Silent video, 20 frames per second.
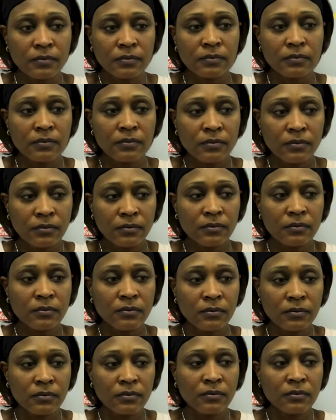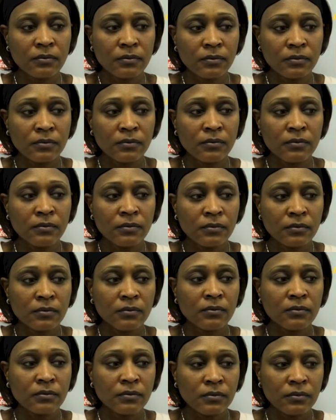uh, stepping up as a as another
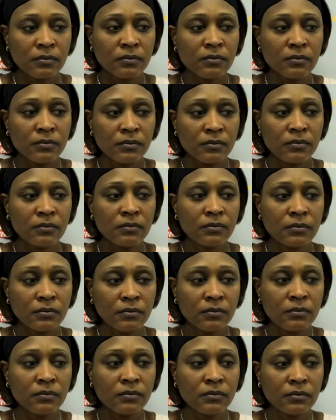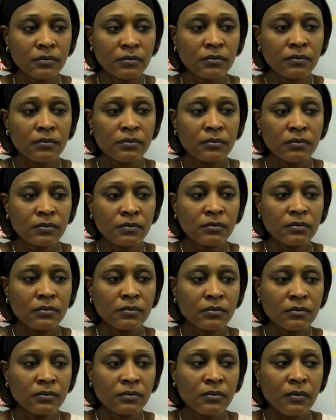consistent scorer that you need as you guys
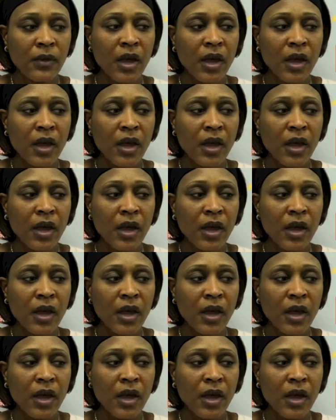prepare.